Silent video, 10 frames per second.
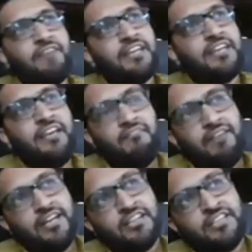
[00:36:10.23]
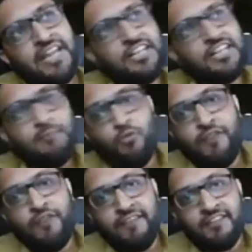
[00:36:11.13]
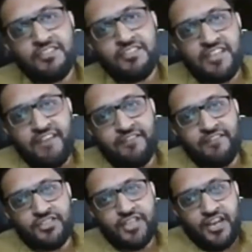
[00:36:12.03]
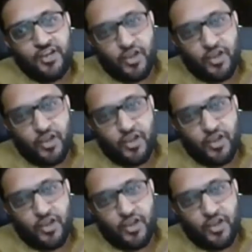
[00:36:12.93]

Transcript: when when a 10-day moving average average